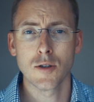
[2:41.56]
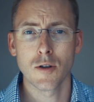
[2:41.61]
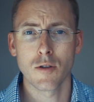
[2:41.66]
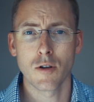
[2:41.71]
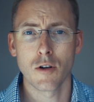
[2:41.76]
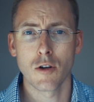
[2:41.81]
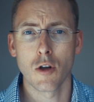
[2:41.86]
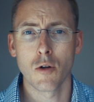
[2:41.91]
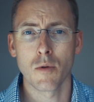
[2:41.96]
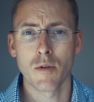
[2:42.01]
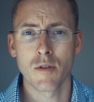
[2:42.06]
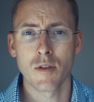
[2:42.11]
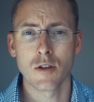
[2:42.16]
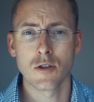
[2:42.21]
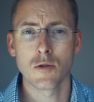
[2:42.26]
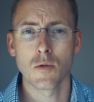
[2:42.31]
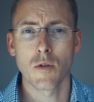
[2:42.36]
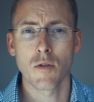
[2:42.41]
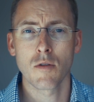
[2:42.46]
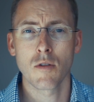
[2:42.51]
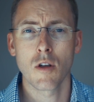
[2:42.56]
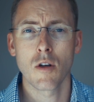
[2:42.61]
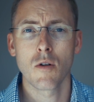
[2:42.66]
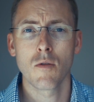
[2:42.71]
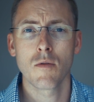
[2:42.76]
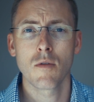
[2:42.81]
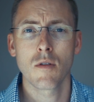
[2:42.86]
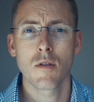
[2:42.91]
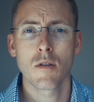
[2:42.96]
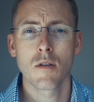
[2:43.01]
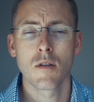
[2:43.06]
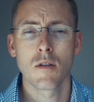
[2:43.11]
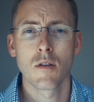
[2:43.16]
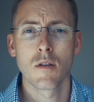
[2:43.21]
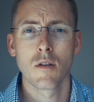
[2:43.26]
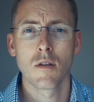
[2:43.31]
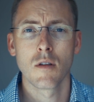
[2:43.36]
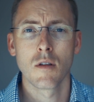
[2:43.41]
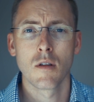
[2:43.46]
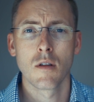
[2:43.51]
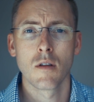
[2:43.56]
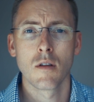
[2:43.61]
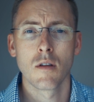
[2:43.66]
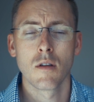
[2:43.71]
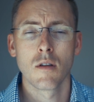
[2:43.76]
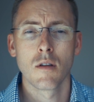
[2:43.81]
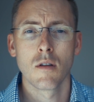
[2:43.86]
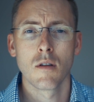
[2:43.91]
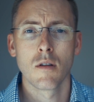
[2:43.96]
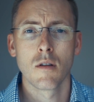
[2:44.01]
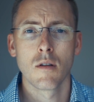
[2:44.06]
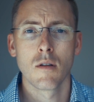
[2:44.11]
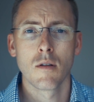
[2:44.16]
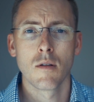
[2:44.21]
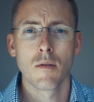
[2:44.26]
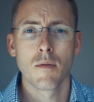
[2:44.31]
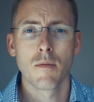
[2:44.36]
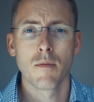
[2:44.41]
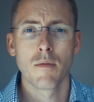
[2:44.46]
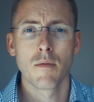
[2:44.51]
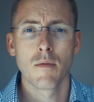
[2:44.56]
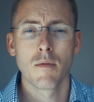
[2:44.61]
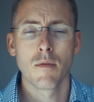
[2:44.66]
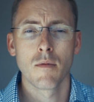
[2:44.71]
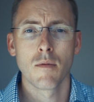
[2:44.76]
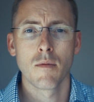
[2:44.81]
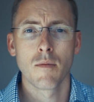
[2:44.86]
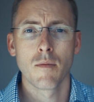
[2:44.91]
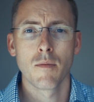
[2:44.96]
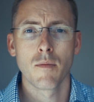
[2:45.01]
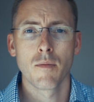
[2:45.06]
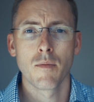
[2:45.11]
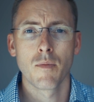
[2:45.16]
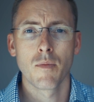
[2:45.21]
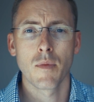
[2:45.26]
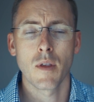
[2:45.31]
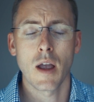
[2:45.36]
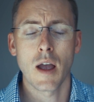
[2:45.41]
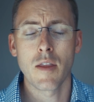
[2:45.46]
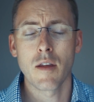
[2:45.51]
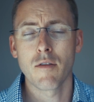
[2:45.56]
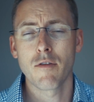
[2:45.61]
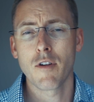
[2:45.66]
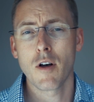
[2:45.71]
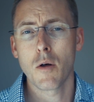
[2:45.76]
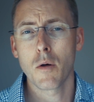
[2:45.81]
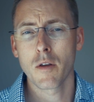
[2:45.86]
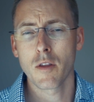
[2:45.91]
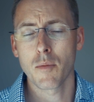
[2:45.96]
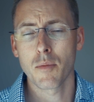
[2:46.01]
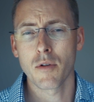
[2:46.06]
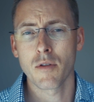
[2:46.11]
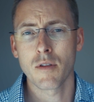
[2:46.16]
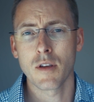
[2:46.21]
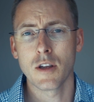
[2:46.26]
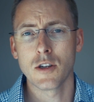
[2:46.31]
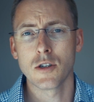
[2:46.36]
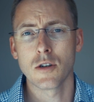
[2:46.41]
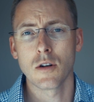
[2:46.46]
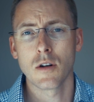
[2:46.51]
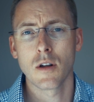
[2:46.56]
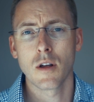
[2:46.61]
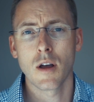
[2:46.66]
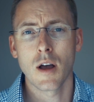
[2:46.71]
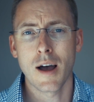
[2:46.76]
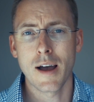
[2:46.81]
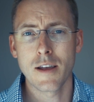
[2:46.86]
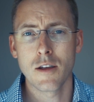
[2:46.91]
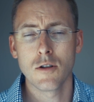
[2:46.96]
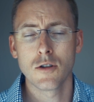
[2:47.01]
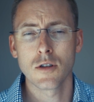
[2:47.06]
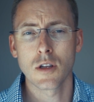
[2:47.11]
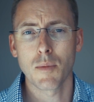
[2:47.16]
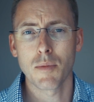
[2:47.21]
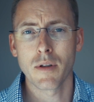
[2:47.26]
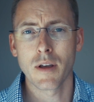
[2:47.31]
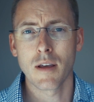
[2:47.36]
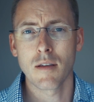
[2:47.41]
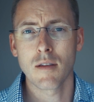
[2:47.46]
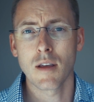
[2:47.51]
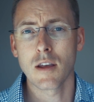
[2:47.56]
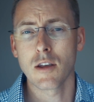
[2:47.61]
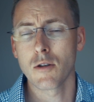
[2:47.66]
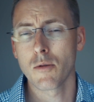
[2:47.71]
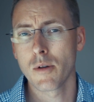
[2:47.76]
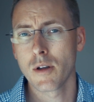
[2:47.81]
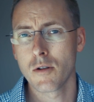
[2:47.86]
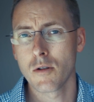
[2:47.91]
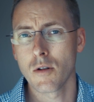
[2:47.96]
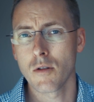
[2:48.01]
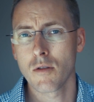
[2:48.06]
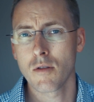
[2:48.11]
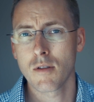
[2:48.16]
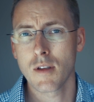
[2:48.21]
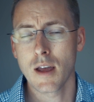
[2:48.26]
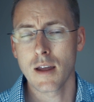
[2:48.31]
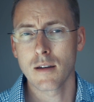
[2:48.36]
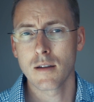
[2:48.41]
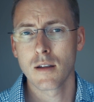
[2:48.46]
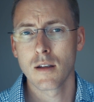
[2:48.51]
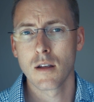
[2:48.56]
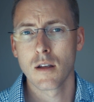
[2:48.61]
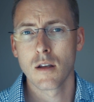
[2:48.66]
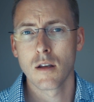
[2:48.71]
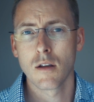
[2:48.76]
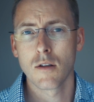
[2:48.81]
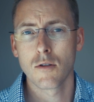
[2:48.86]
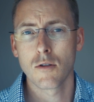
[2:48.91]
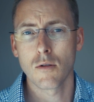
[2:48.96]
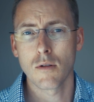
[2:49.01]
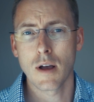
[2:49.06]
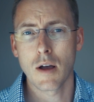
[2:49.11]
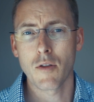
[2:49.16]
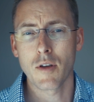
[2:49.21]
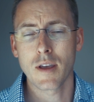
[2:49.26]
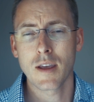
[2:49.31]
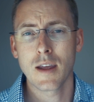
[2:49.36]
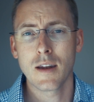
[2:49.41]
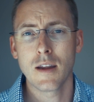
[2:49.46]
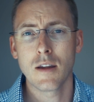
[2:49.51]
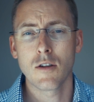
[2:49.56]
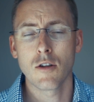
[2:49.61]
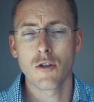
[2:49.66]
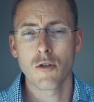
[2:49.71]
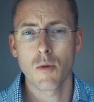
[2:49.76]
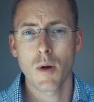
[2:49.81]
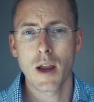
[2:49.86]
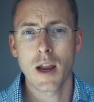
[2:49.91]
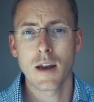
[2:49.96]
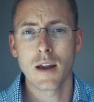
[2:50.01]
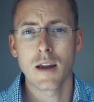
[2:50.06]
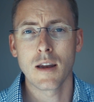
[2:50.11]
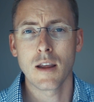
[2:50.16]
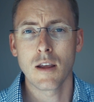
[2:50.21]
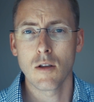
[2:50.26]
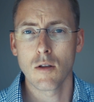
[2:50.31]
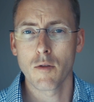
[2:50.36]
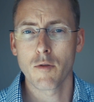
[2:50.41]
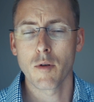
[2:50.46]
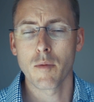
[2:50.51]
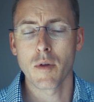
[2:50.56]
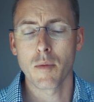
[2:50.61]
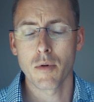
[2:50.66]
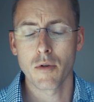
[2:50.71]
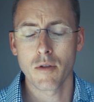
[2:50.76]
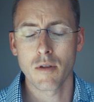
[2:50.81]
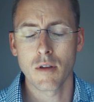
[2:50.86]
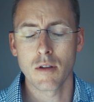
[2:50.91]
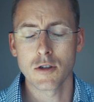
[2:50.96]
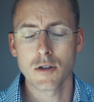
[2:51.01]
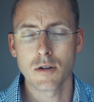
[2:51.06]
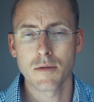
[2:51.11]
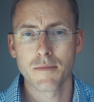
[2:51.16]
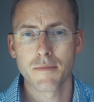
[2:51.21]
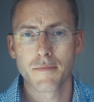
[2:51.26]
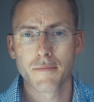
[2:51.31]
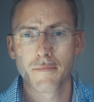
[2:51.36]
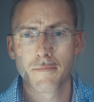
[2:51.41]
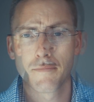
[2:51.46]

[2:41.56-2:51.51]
sure there are no residual stones. And then following the procedure, I usually place a ureteral stent to allow the kidney to drain and heal from the procedure.